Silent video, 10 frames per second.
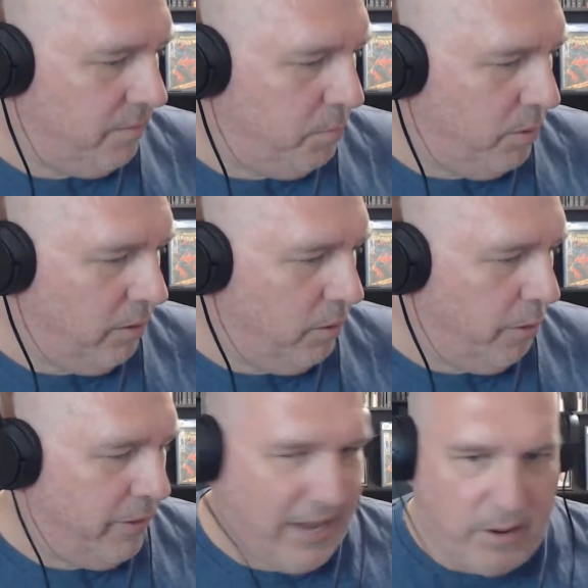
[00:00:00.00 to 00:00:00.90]
put a little
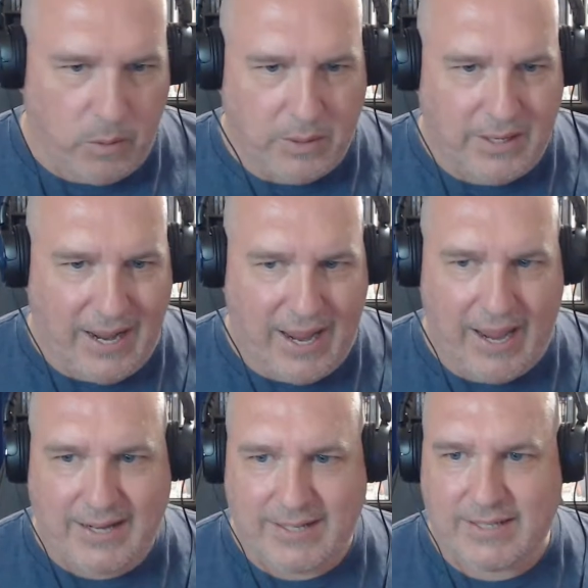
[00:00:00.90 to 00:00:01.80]
thing out on
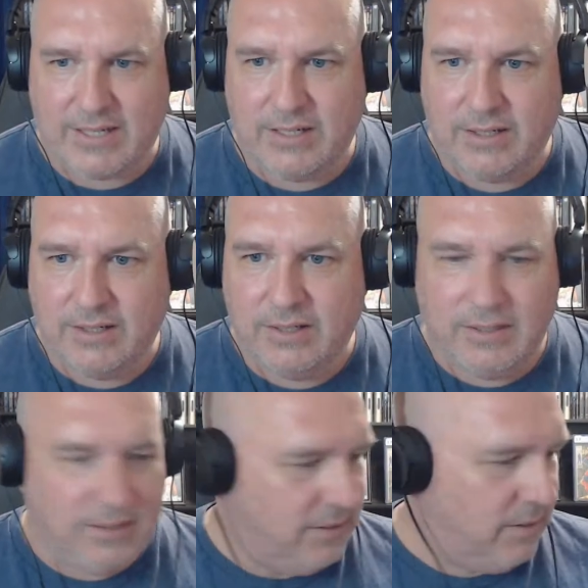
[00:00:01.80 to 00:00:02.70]
X.
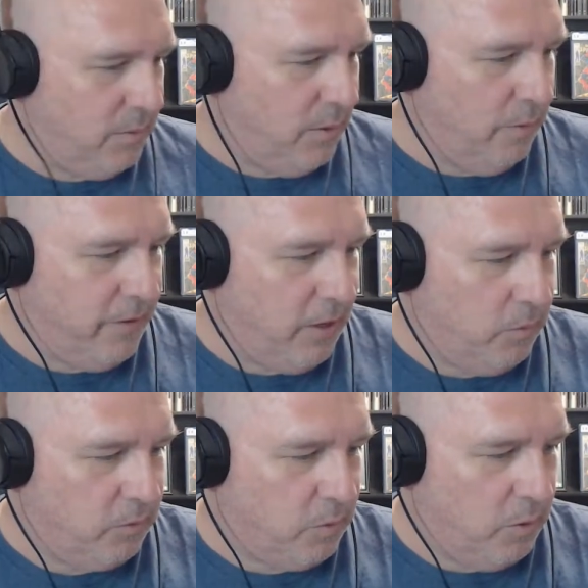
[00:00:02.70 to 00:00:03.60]
Don't know if
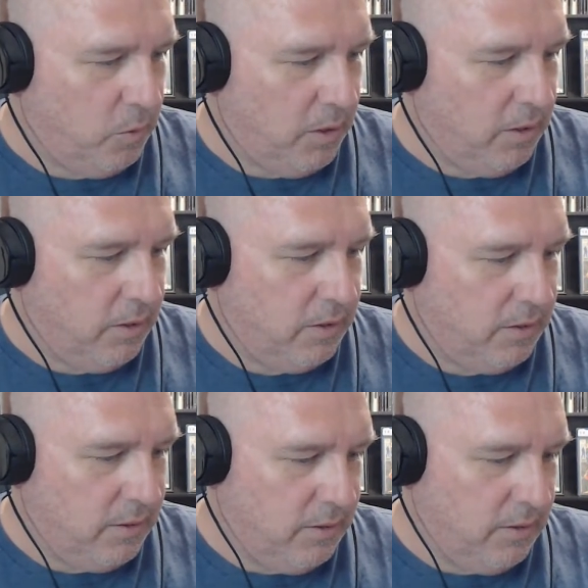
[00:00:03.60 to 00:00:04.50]
anyone's going to
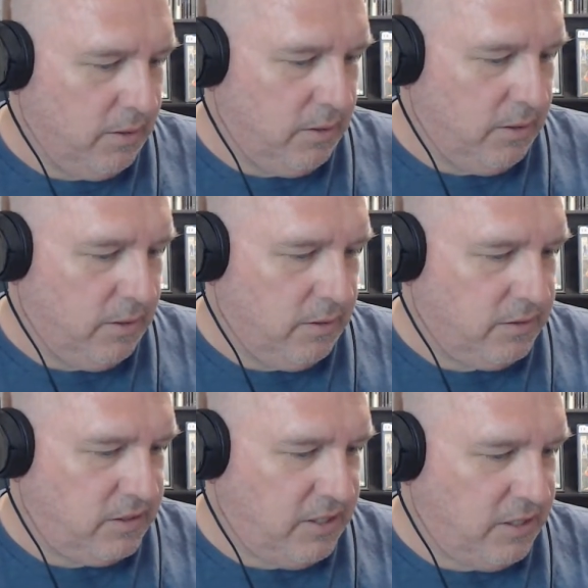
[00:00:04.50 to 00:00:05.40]

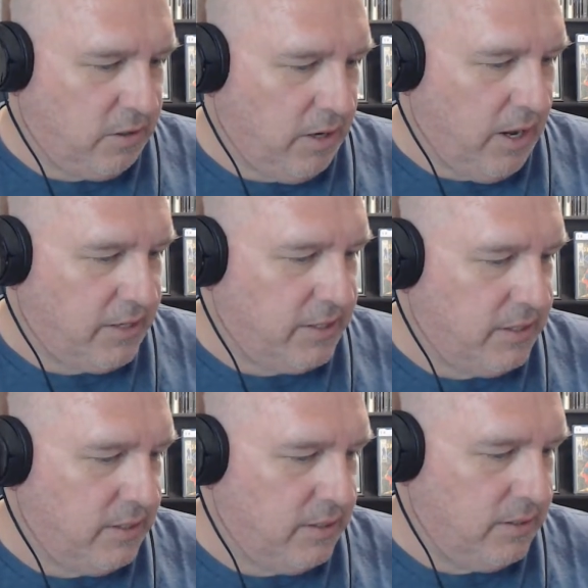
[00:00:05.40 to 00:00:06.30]
see it or not.
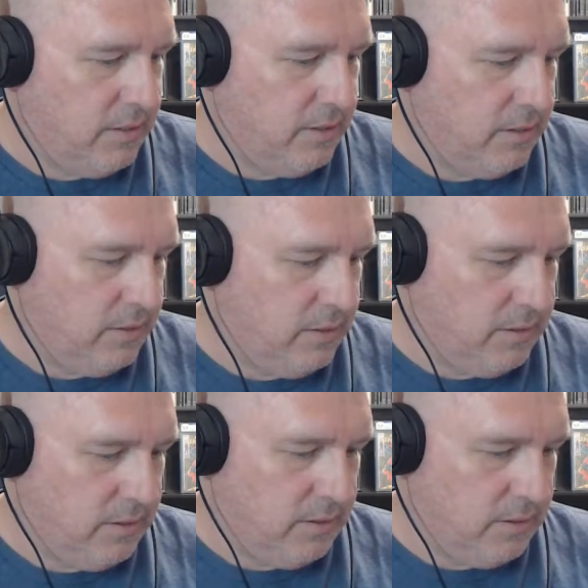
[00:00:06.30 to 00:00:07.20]

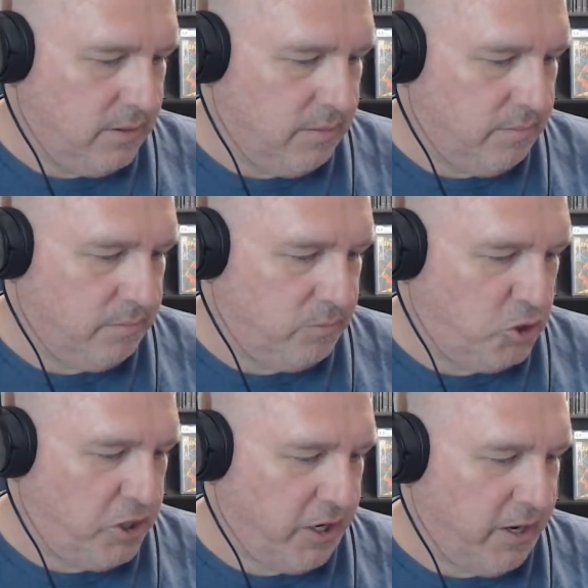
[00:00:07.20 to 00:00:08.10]
I'm
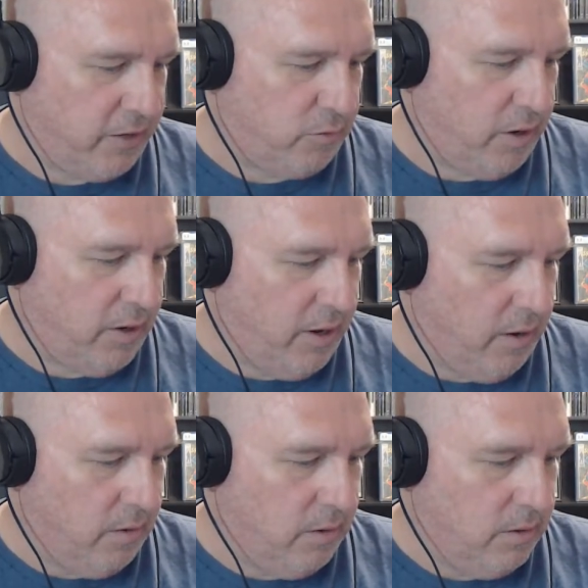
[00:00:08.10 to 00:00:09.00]
checking X right now.